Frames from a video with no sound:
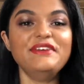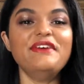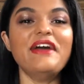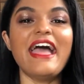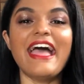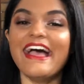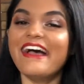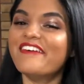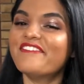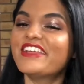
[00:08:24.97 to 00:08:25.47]

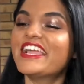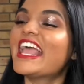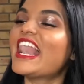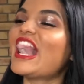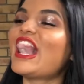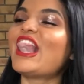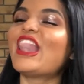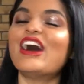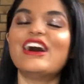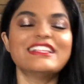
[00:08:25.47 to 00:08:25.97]
having
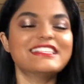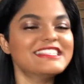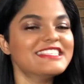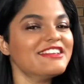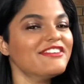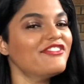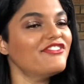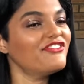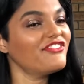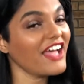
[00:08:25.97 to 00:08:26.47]
lots
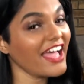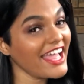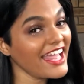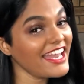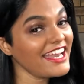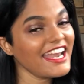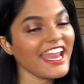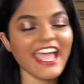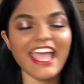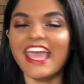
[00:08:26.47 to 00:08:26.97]
of
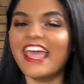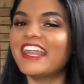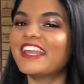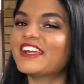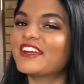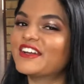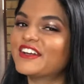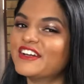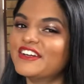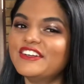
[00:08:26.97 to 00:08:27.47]
fun
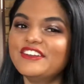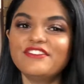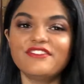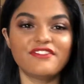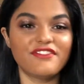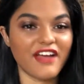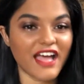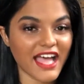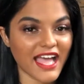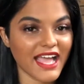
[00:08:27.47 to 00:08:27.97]
and good
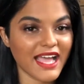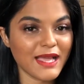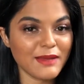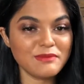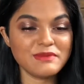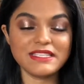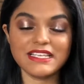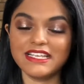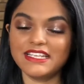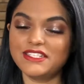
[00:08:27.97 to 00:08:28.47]

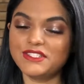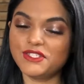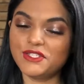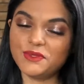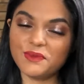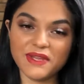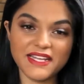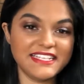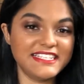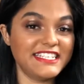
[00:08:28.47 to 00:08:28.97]
vibes in
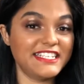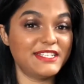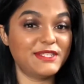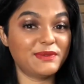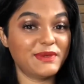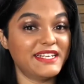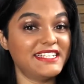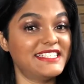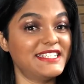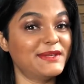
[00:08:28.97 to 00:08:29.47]

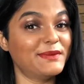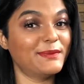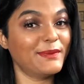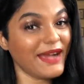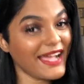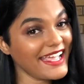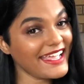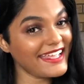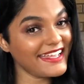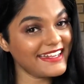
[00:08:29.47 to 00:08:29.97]

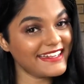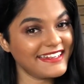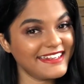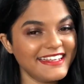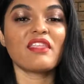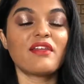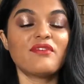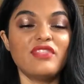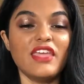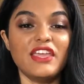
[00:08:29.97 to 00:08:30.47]
2021.
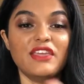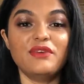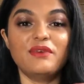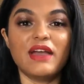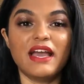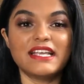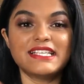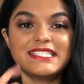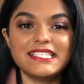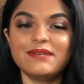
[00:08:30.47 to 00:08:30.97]
Thank you
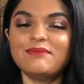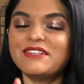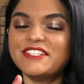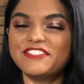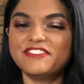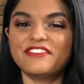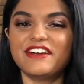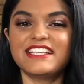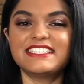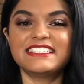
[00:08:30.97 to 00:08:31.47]
guys so much
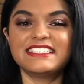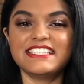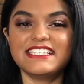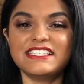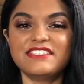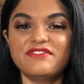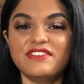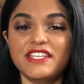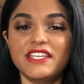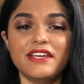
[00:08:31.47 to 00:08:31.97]
for watching
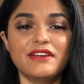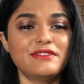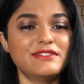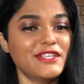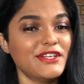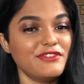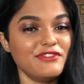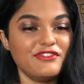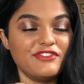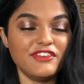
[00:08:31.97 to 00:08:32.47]
this video.
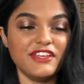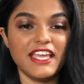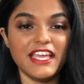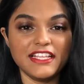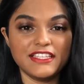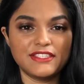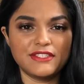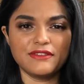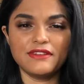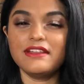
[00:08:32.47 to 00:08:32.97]
Don't
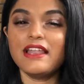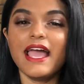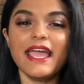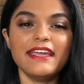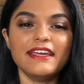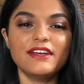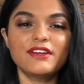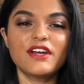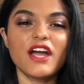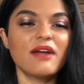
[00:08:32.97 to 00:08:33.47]
forget to
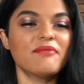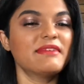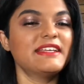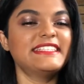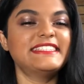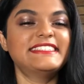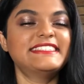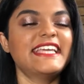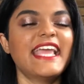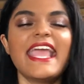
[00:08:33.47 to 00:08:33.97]
like,
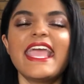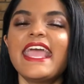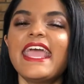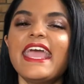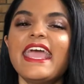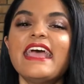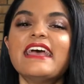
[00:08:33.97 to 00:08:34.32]
comment, share,